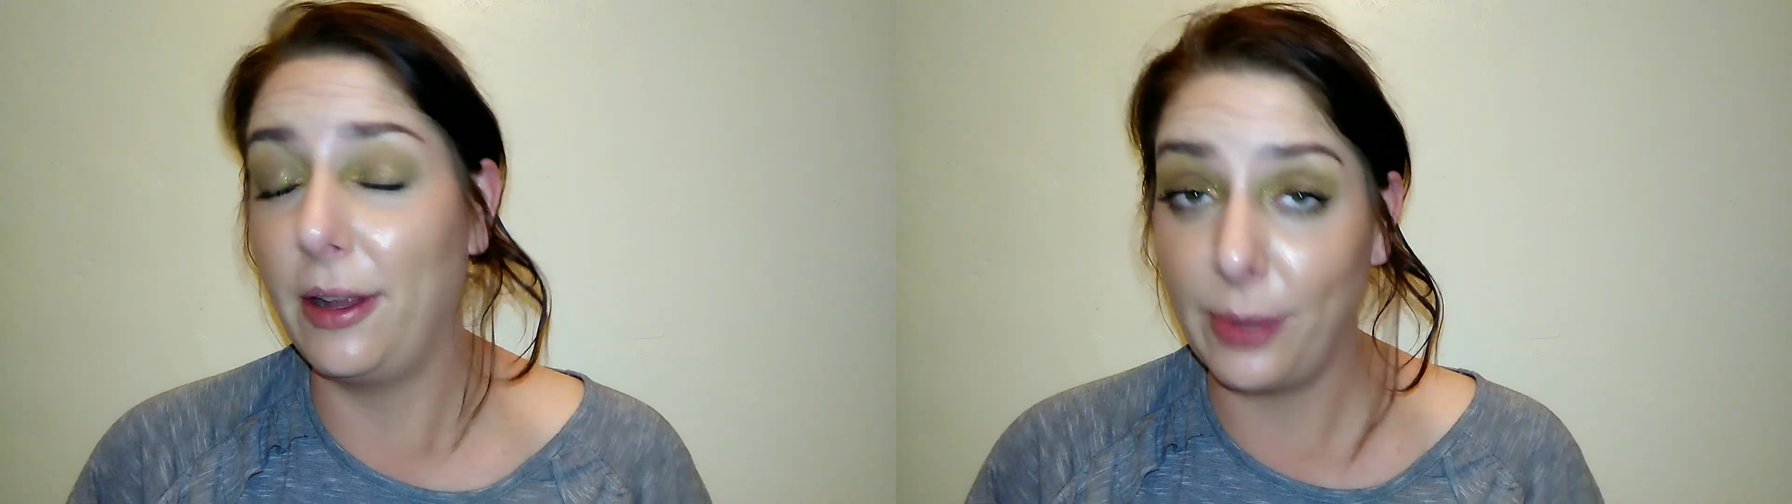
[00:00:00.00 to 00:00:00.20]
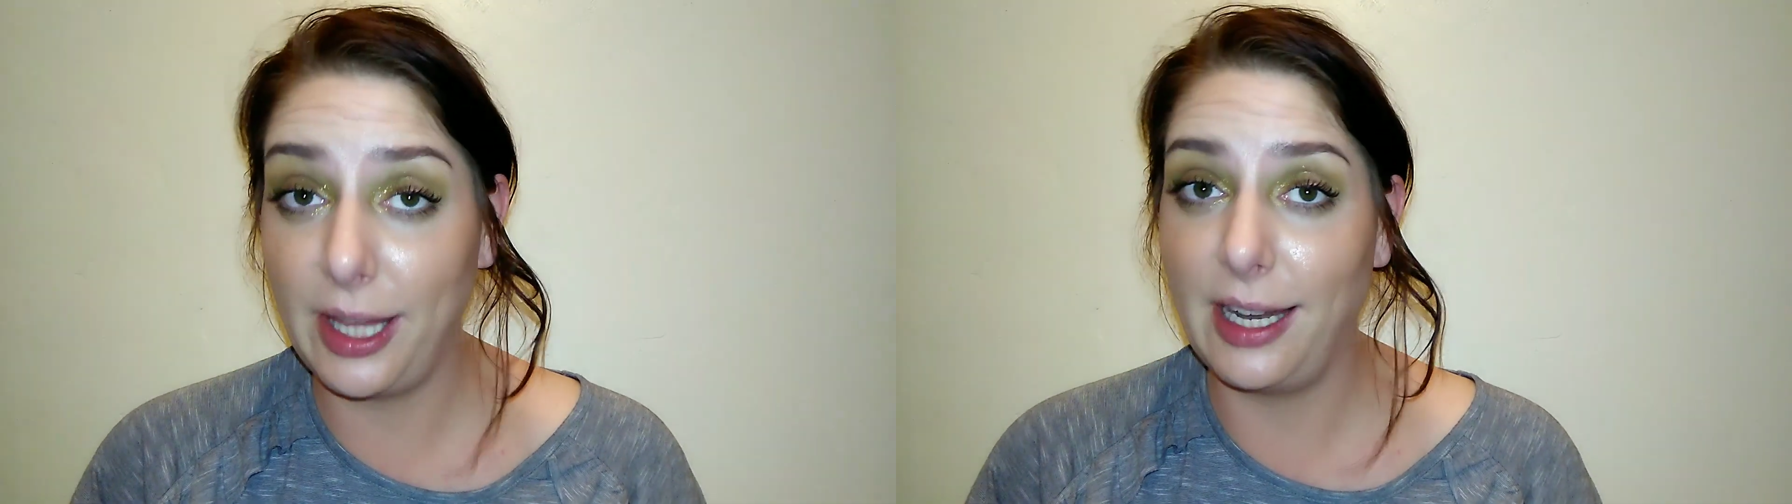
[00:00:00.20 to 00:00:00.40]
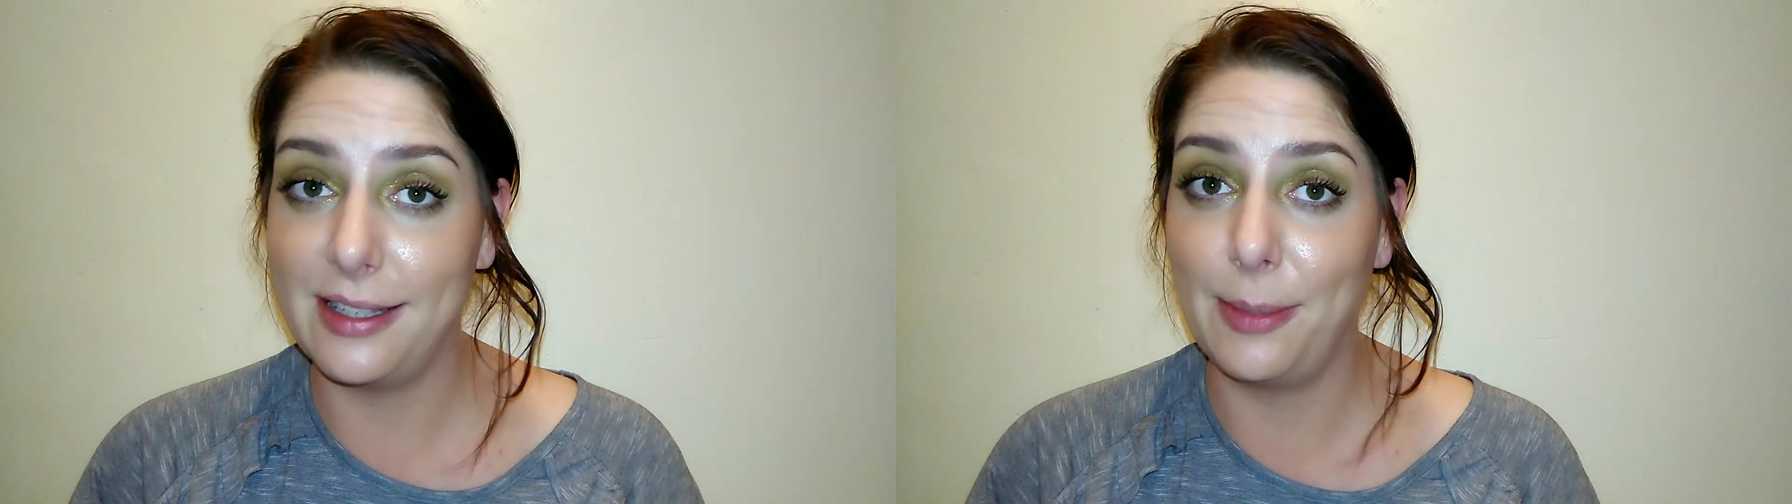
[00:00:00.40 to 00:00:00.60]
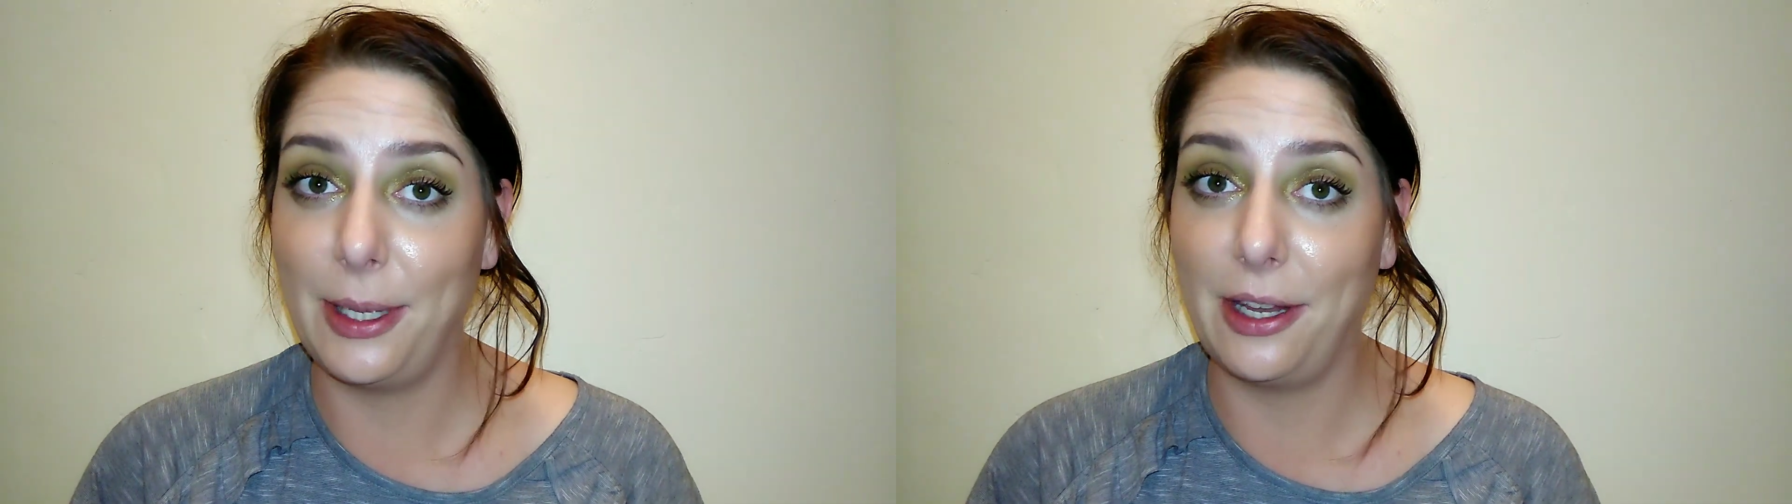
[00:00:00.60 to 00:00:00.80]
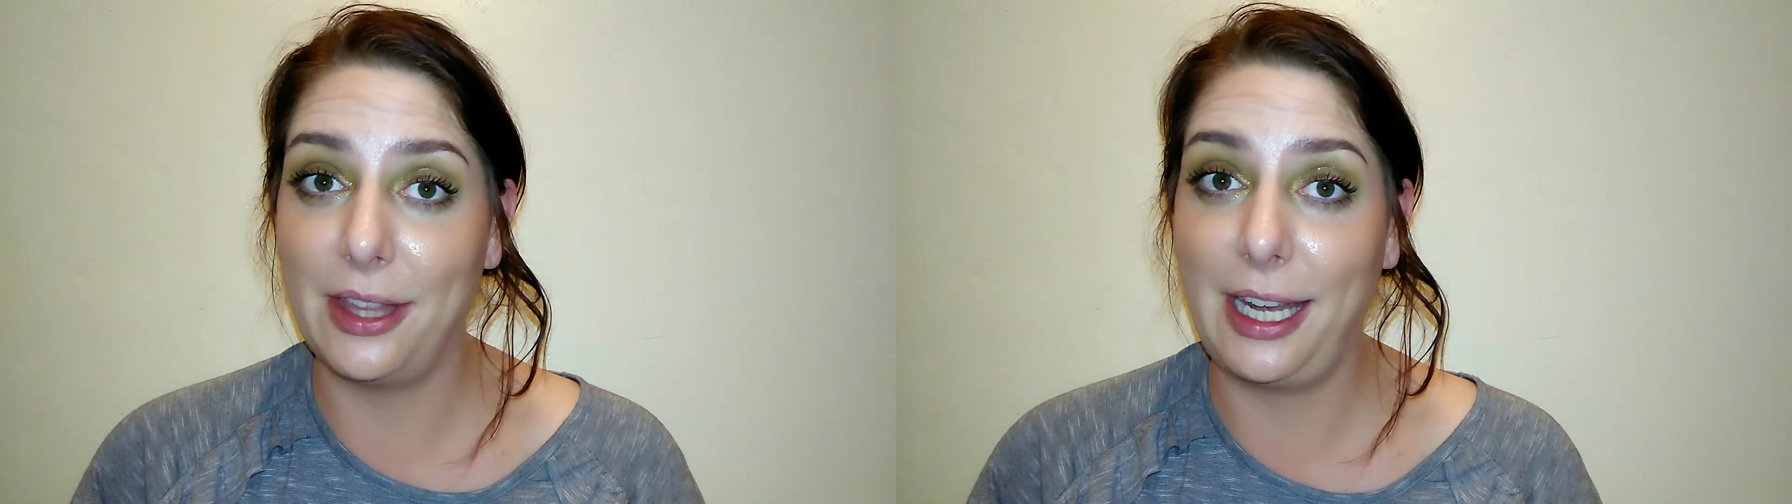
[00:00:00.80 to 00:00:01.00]
It really does
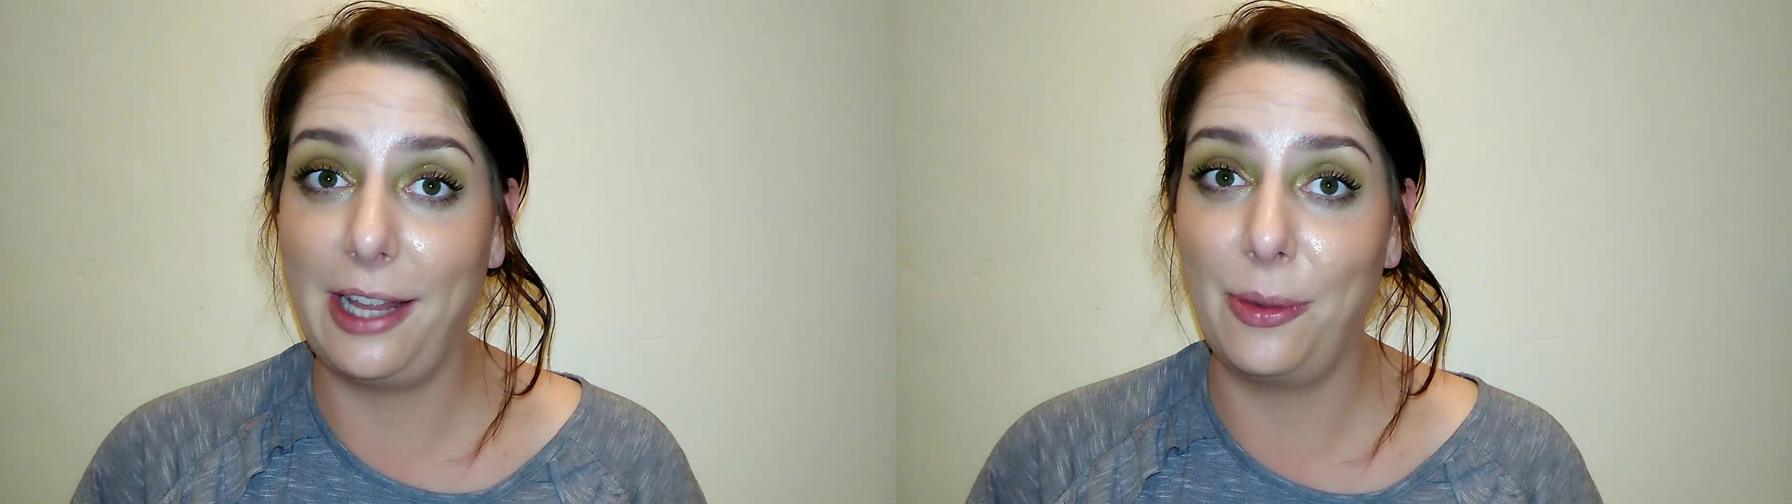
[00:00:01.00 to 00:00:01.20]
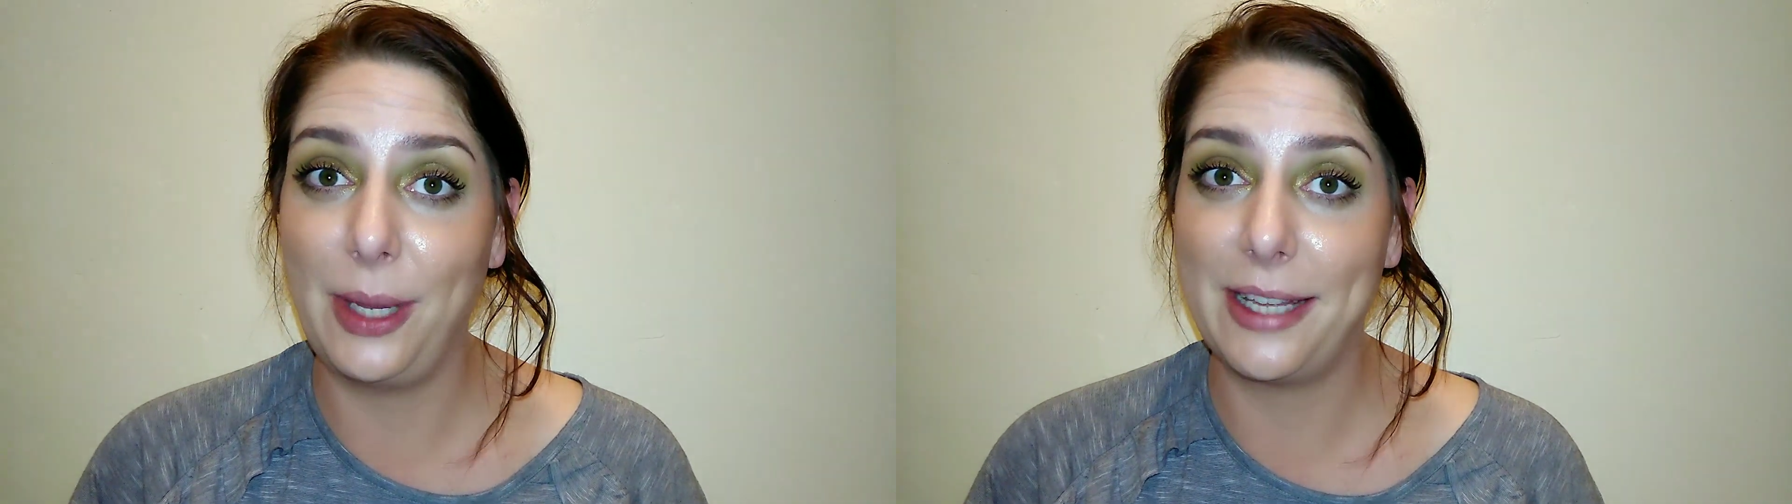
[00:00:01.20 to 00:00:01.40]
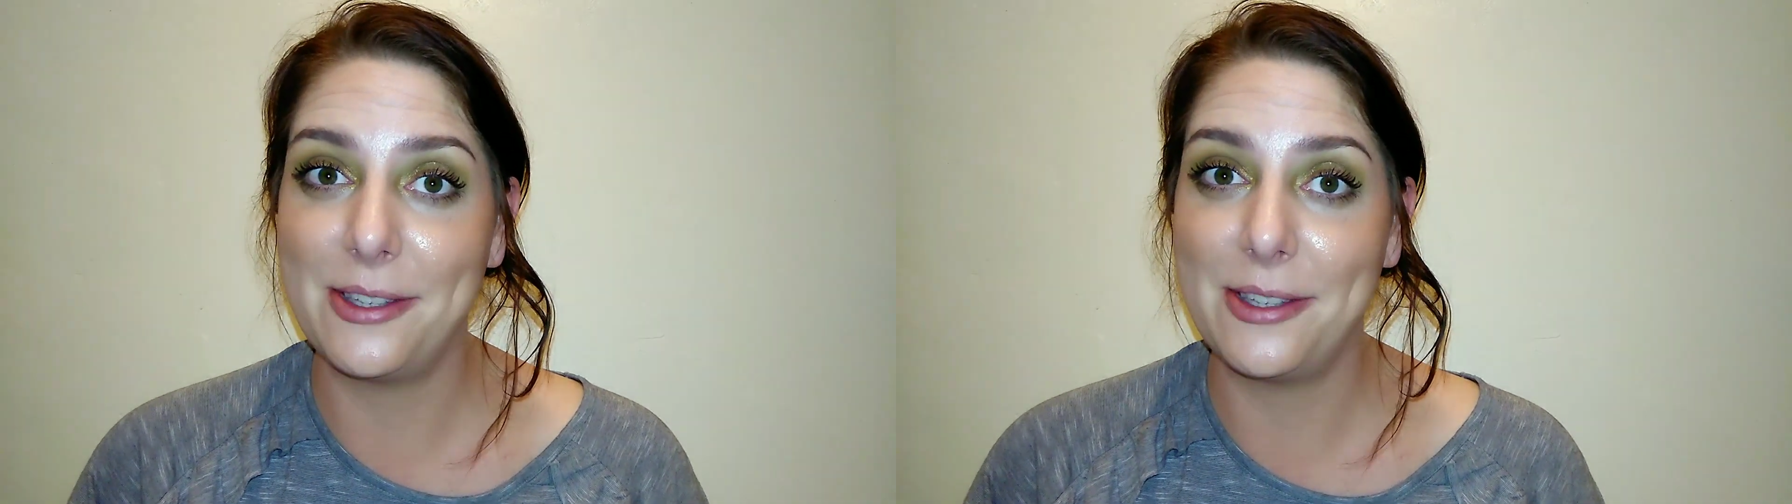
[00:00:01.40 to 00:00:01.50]
depend on the day of the week.